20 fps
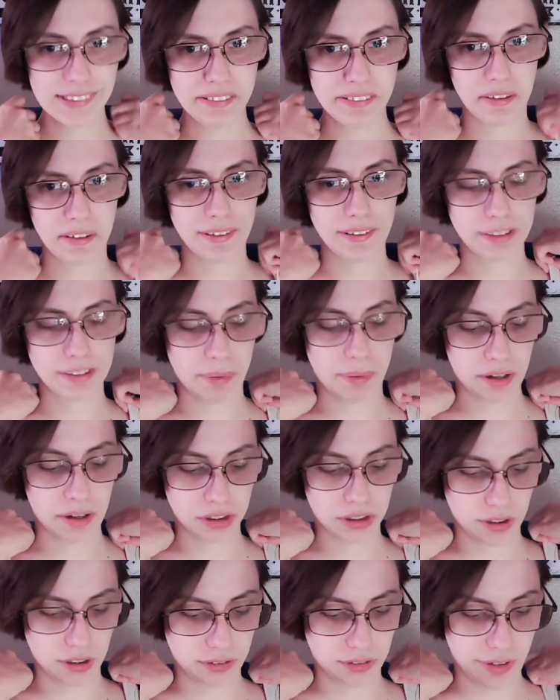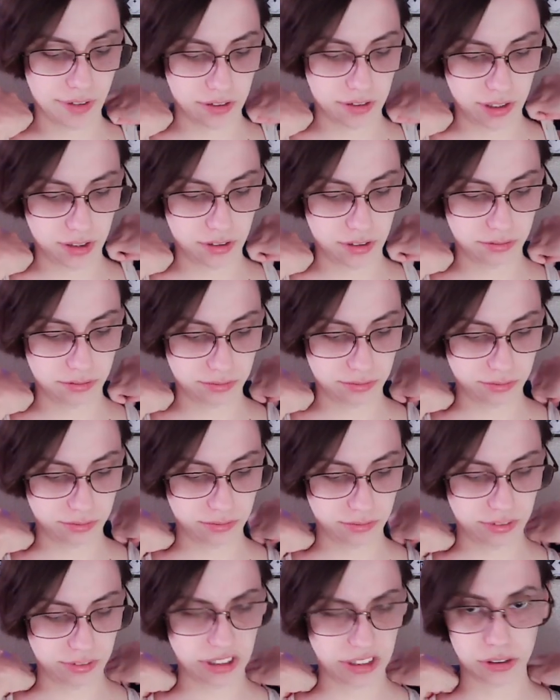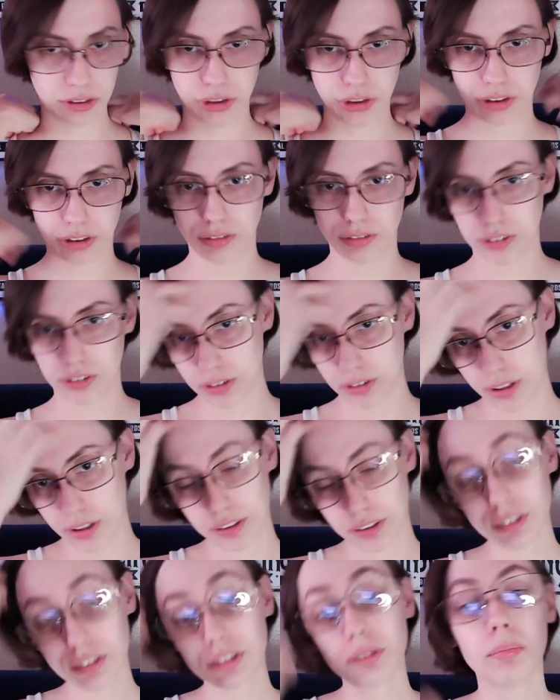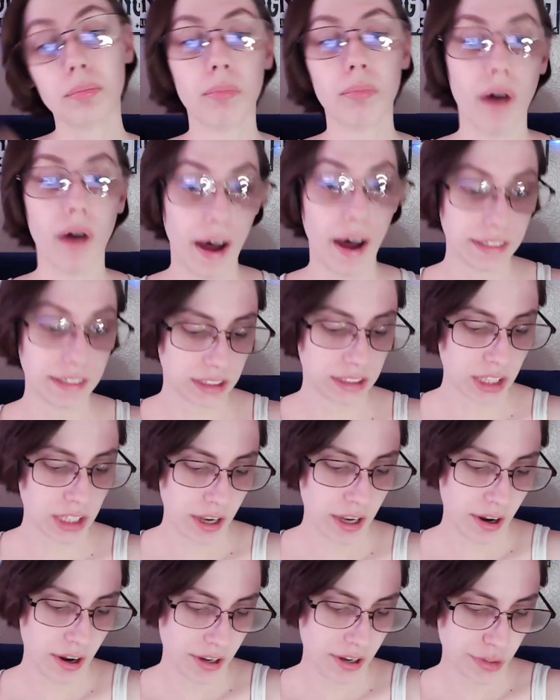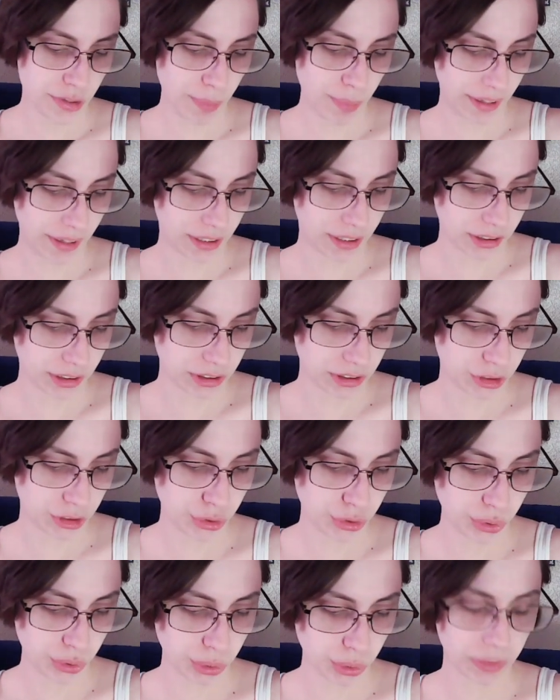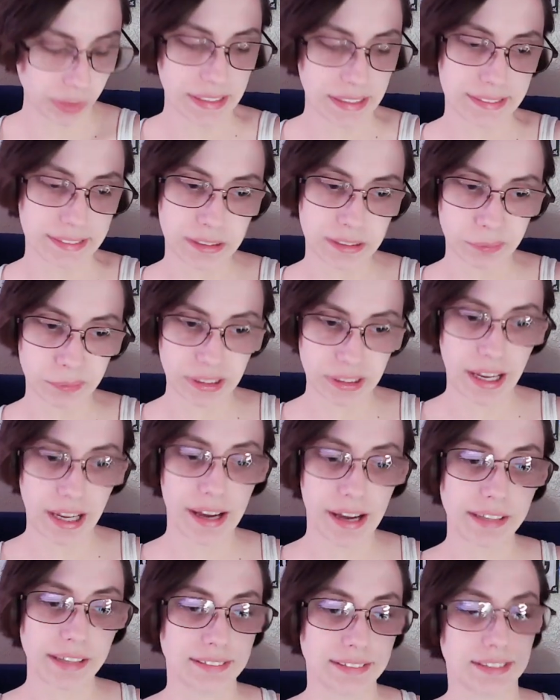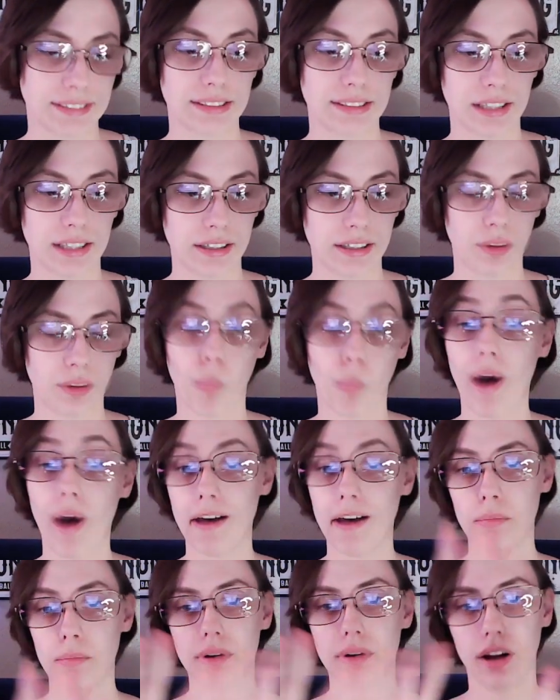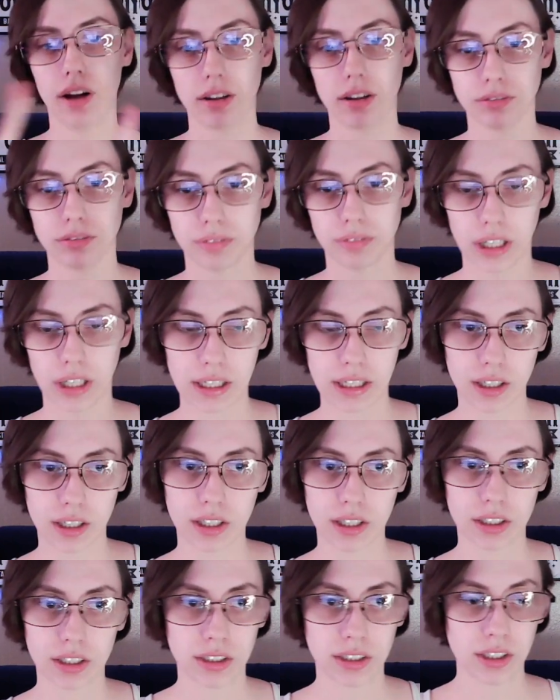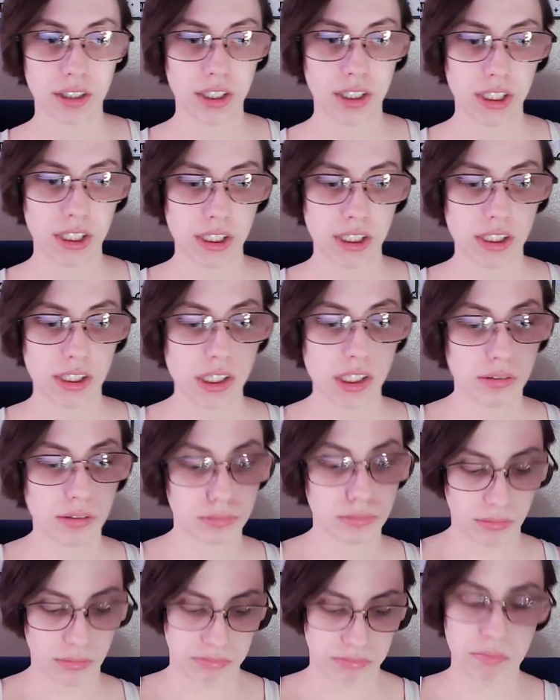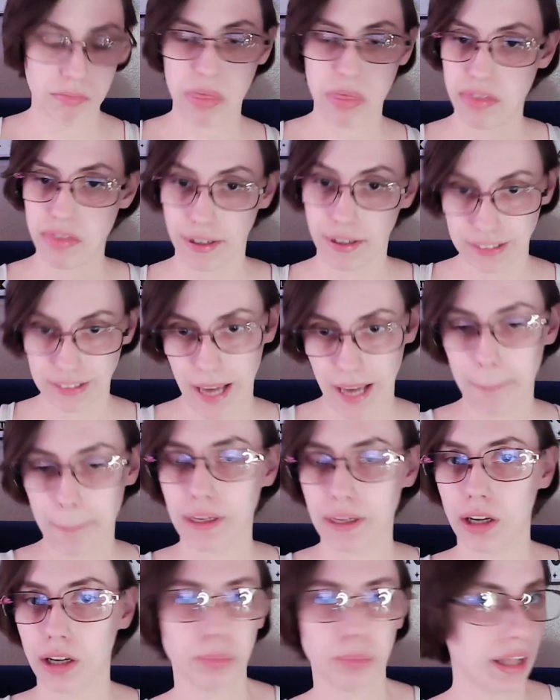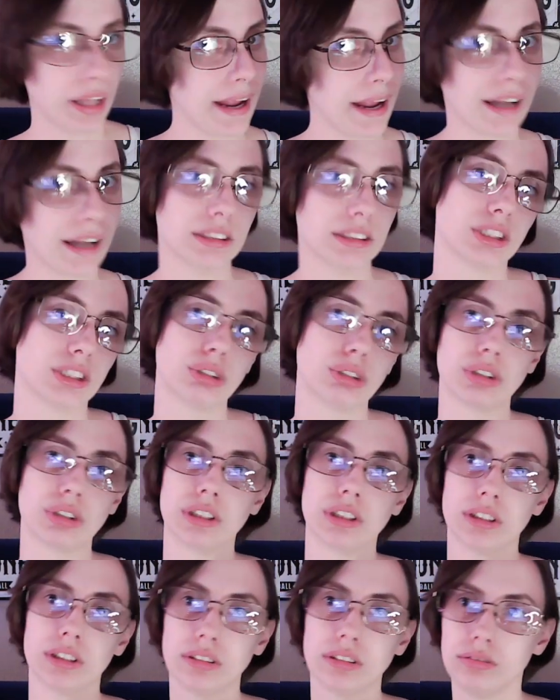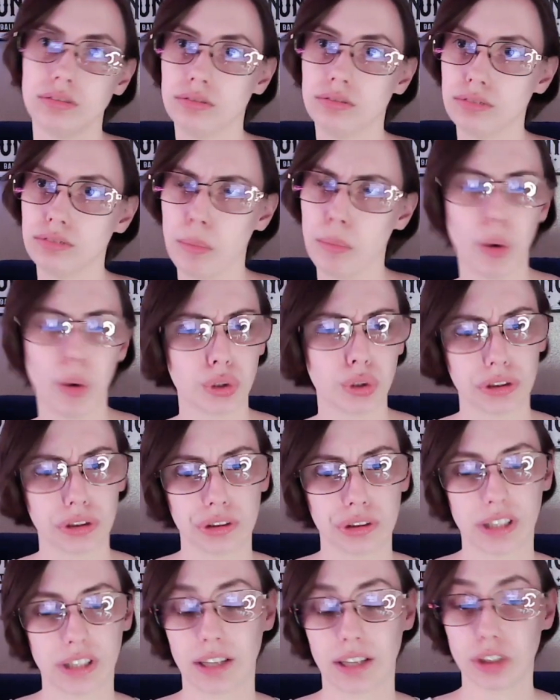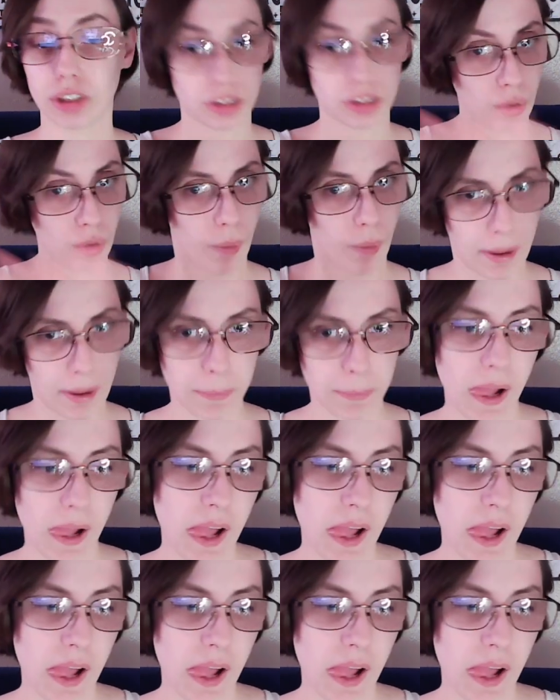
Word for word: Not like spiders aren't very diligent in things, but spiders usually symbolize a web of like things happening, plans or emotions, like just a web.